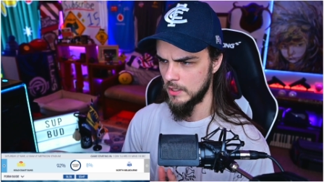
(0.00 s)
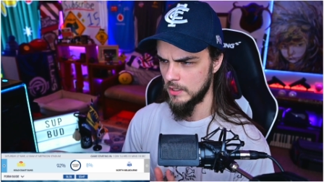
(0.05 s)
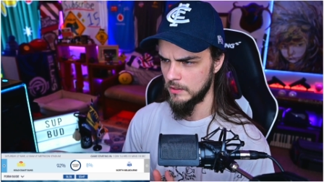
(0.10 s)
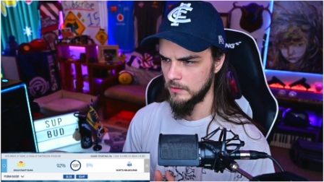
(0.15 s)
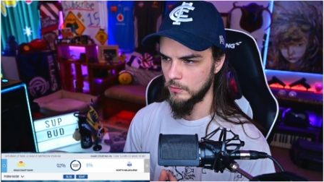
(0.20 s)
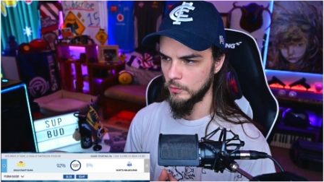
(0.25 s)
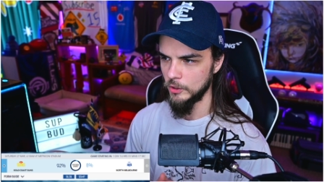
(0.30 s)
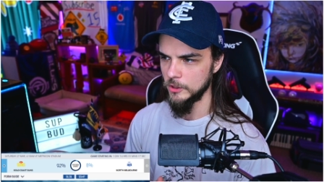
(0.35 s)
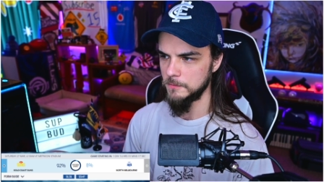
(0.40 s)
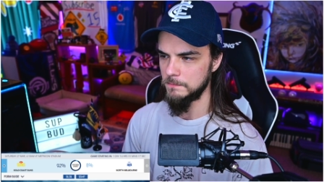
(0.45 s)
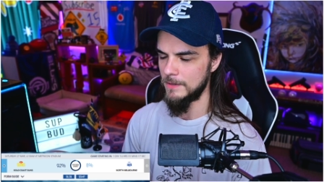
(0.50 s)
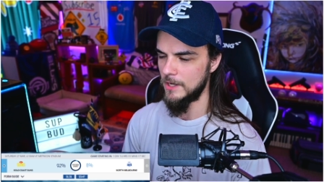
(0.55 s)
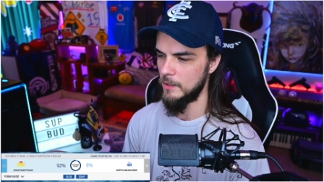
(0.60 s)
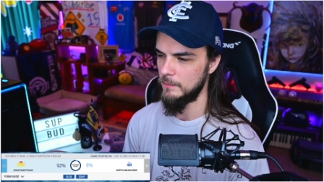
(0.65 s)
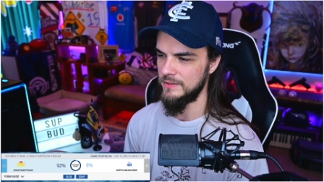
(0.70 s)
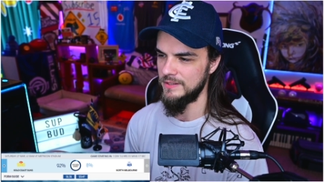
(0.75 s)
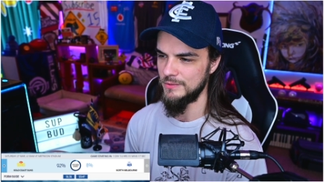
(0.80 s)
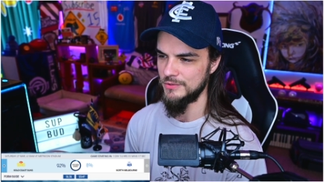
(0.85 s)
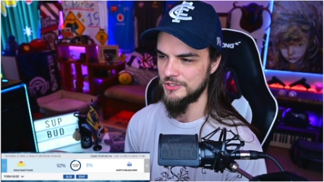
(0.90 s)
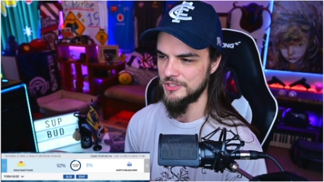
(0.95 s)
North
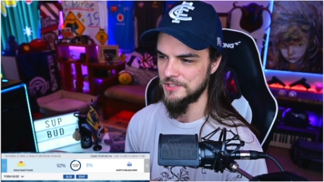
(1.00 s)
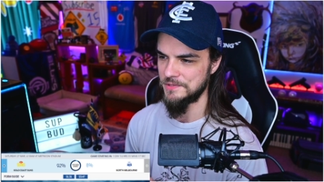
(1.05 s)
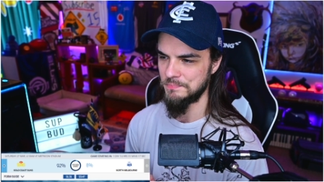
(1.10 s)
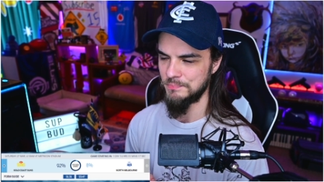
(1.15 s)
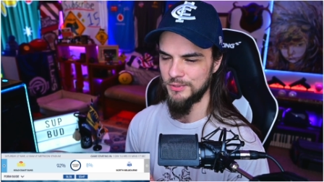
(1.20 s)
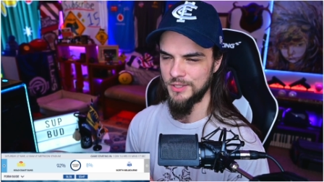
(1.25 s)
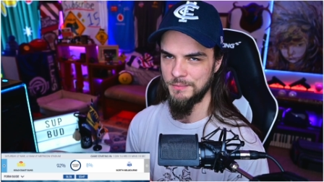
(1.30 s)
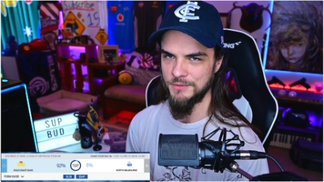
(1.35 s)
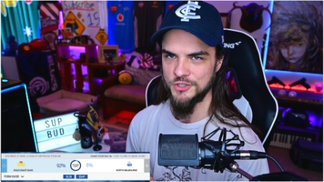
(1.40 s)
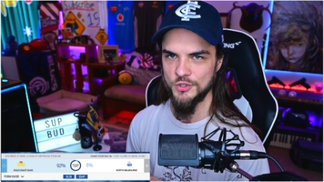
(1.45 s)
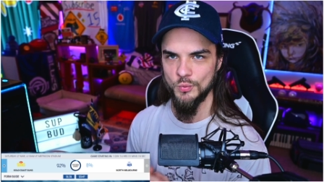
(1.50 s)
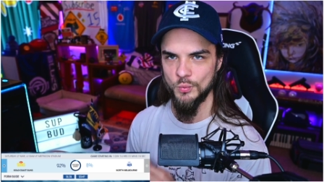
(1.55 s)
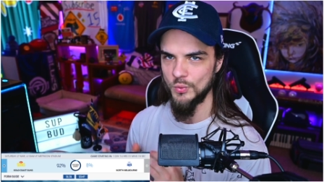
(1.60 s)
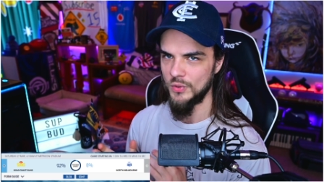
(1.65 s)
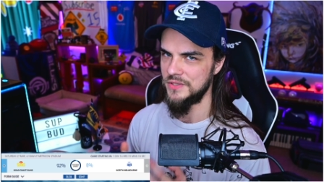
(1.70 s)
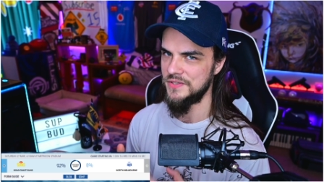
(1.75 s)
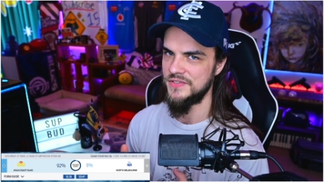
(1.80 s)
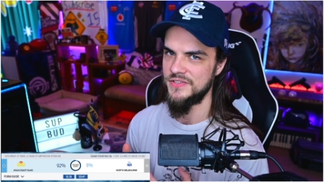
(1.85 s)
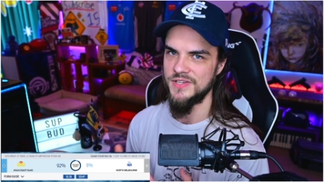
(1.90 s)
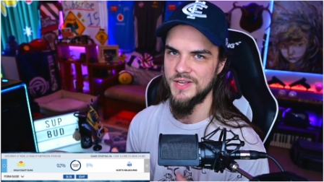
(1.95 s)
Melbourne, it was just pretty much a
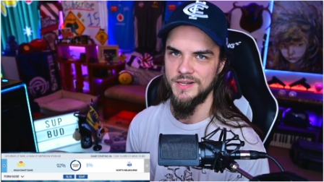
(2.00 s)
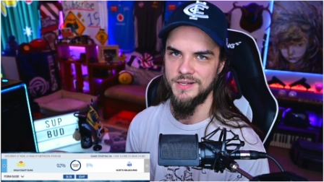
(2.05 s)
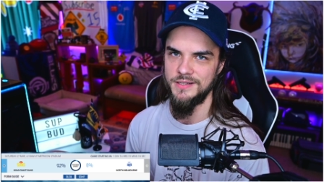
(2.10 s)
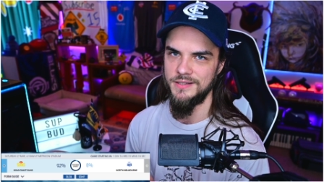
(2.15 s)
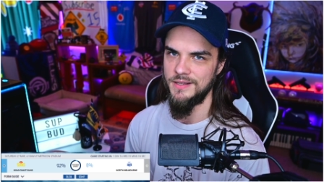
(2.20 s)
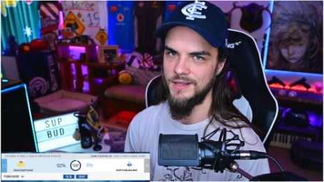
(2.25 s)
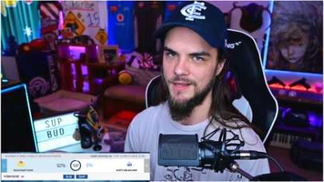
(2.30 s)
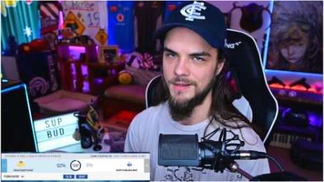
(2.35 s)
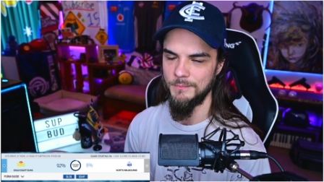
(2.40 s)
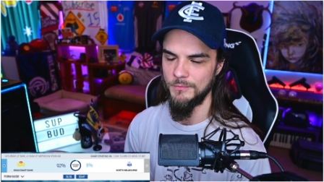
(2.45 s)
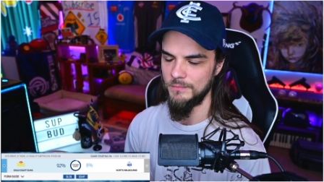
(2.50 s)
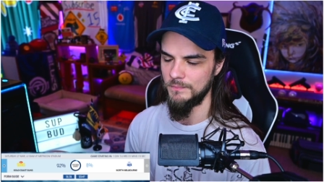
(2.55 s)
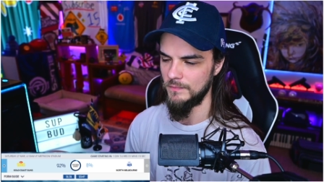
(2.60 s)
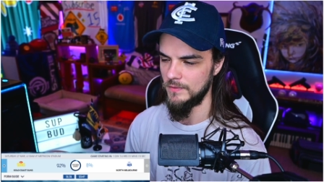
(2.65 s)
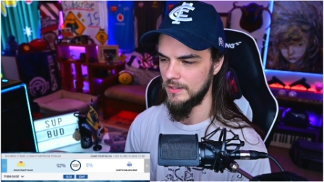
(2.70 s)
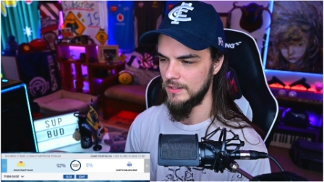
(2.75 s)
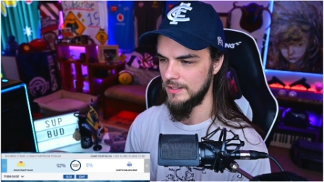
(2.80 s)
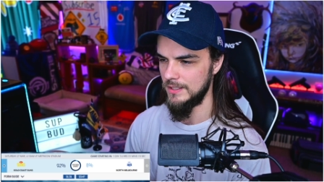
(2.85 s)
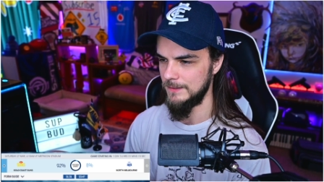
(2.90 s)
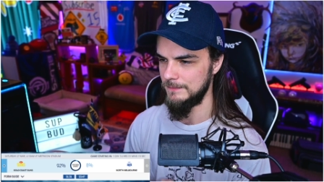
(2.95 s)
one-sided game
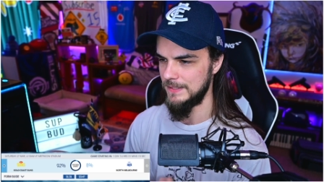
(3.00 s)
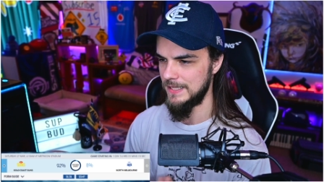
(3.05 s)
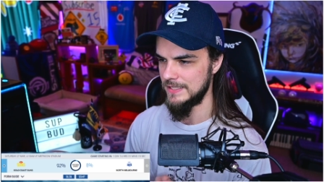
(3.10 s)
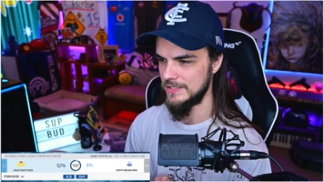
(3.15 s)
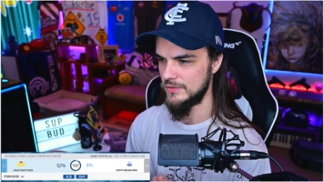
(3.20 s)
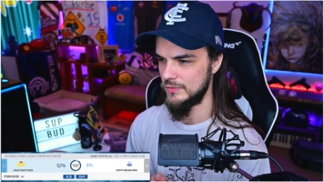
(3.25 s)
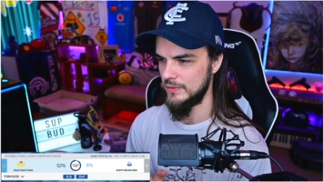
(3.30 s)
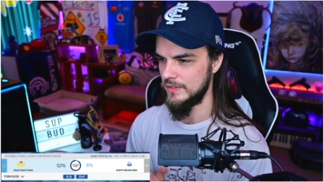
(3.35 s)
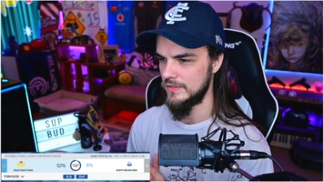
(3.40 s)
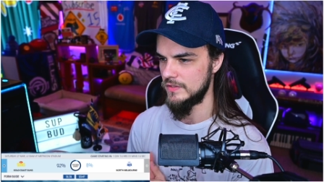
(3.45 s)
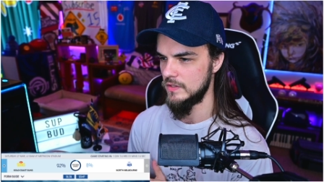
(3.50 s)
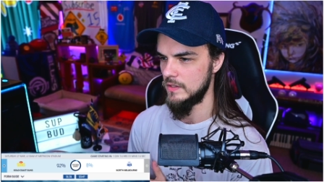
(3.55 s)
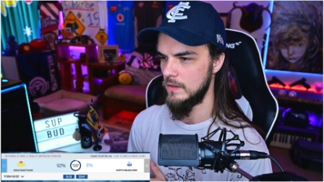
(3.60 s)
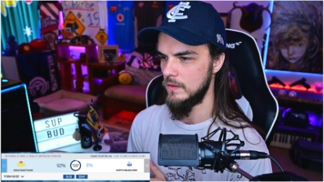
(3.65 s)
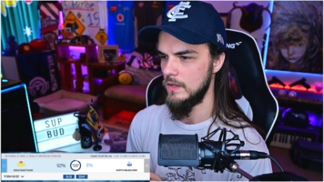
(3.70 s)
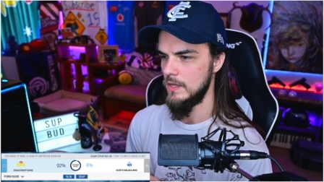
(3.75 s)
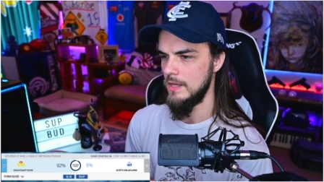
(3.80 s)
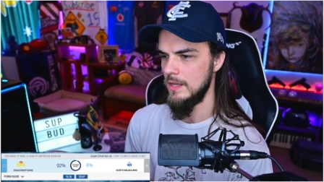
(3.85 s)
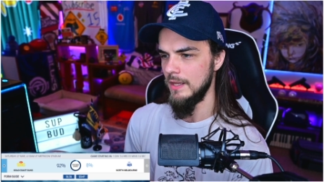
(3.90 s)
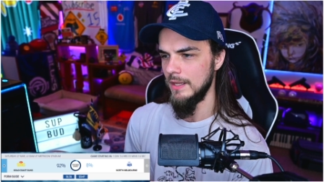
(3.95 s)
um, last week. So.